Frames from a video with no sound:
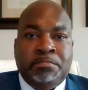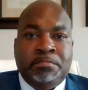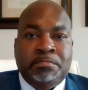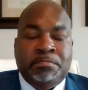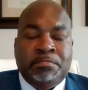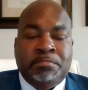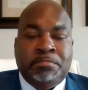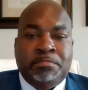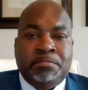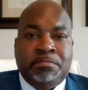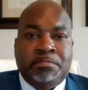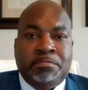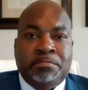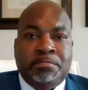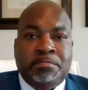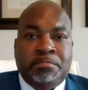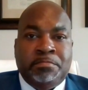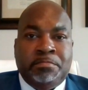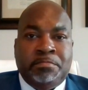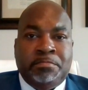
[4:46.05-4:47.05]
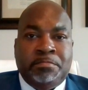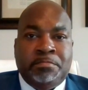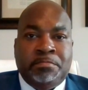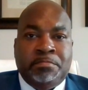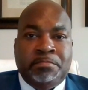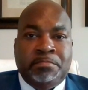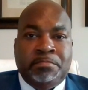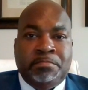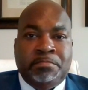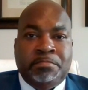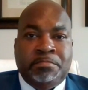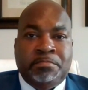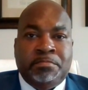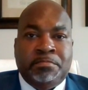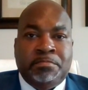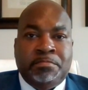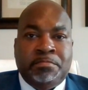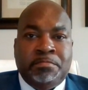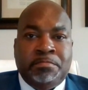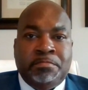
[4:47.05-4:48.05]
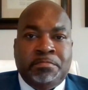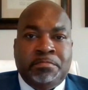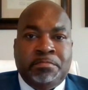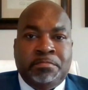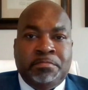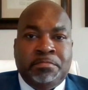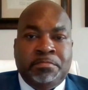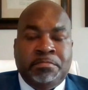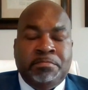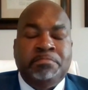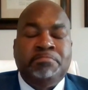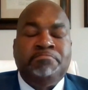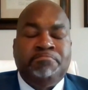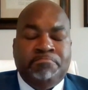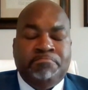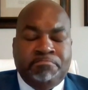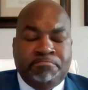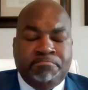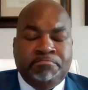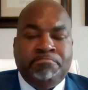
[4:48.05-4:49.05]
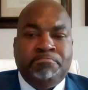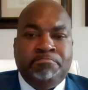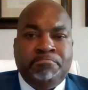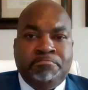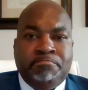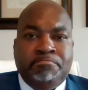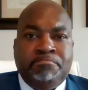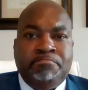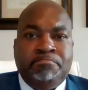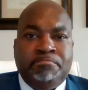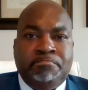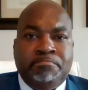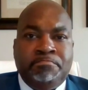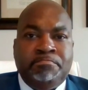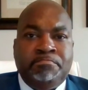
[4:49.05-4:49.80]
(silent)